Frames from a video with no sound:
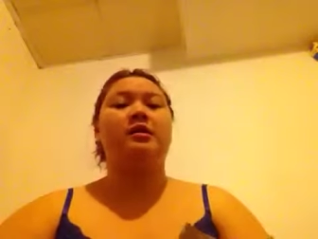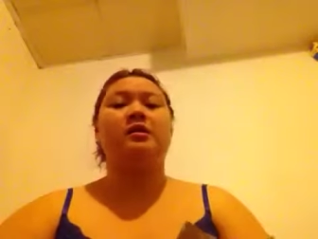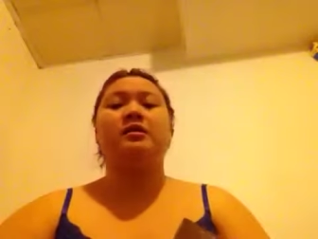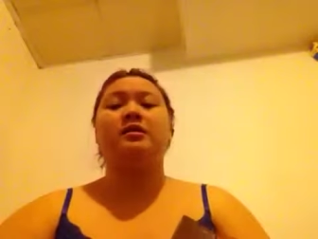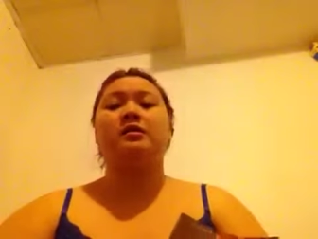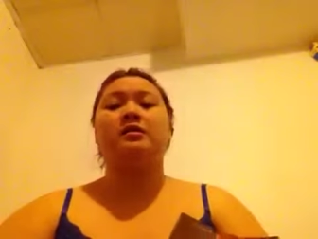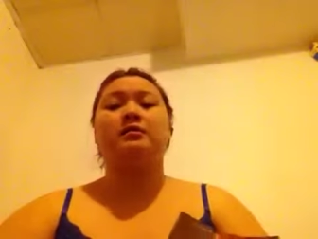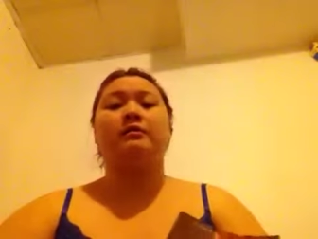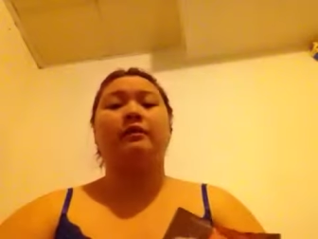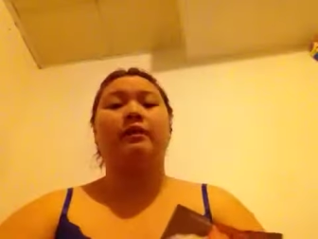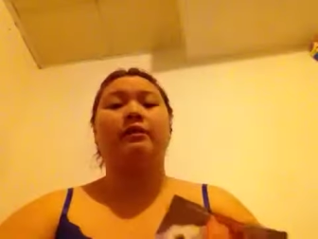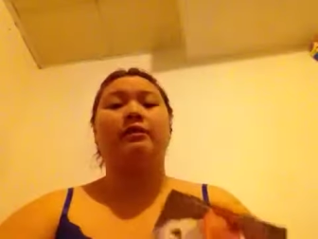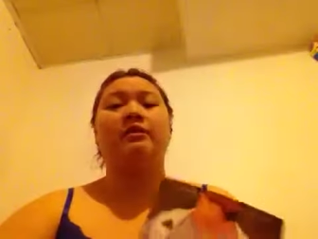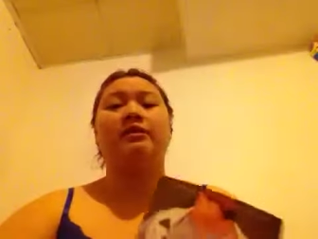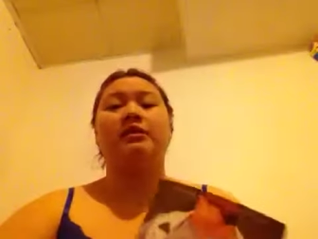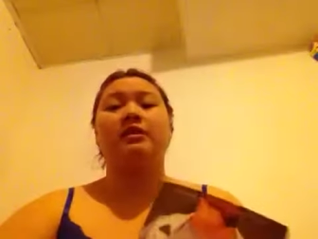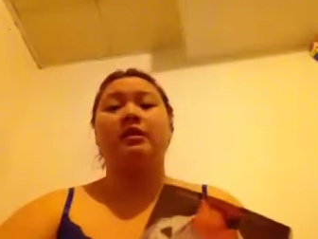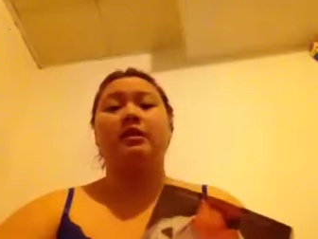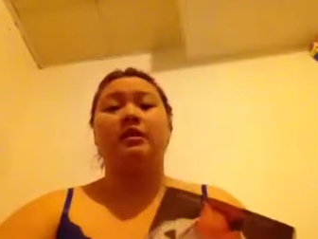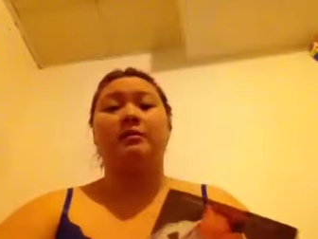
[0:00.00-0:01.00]
is very
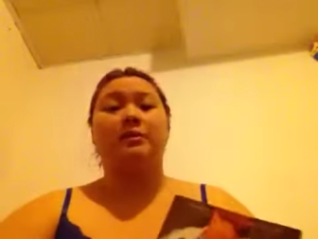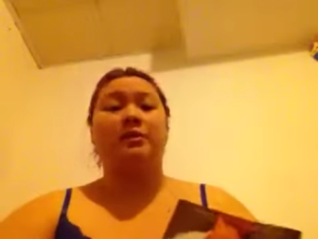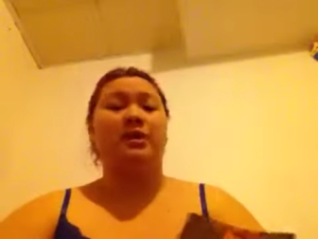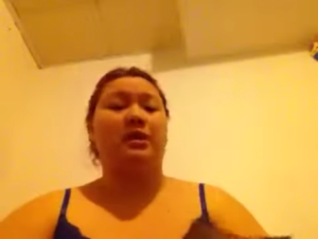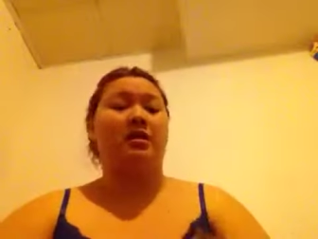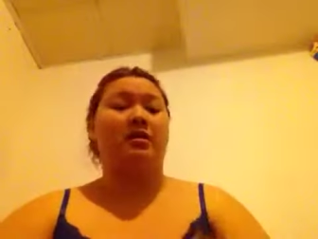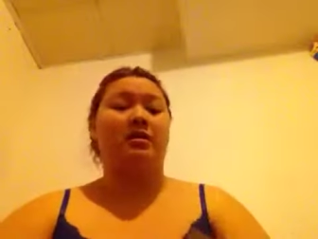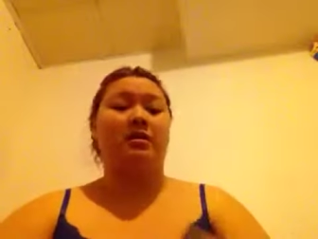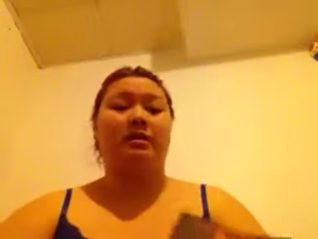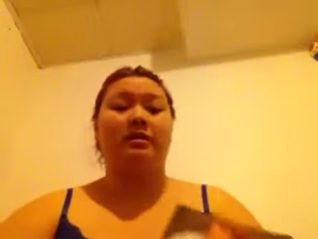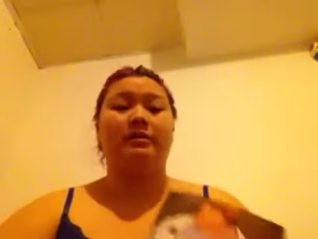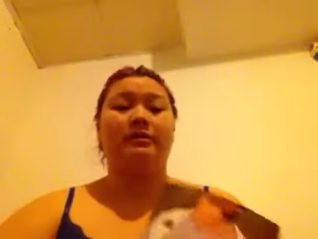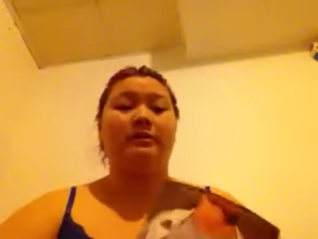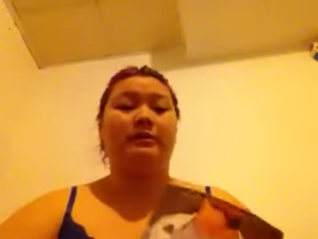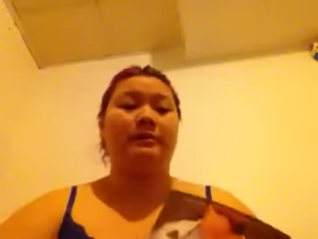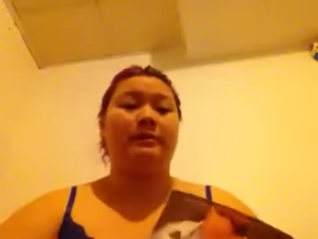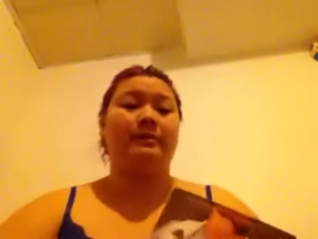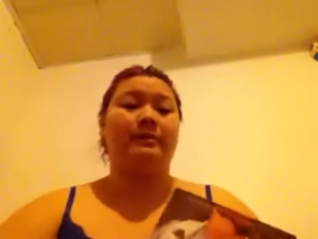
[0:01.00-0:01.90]
stuck up and arrogant.